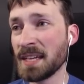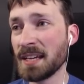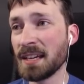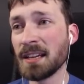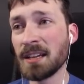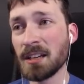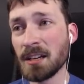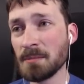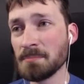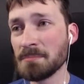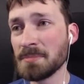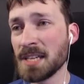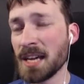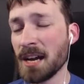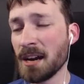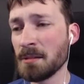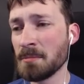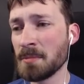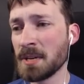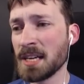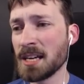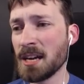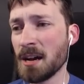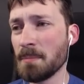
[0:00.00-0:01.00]
And our, yeah,
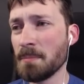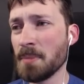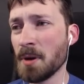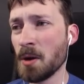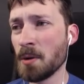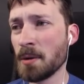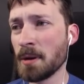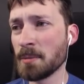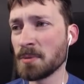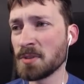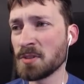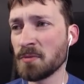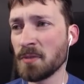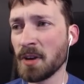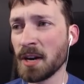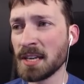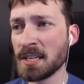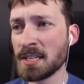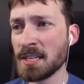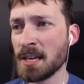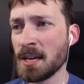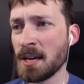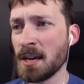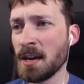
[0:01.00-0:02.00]
our money got boned, I was
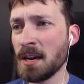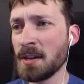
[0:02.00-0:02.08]
right.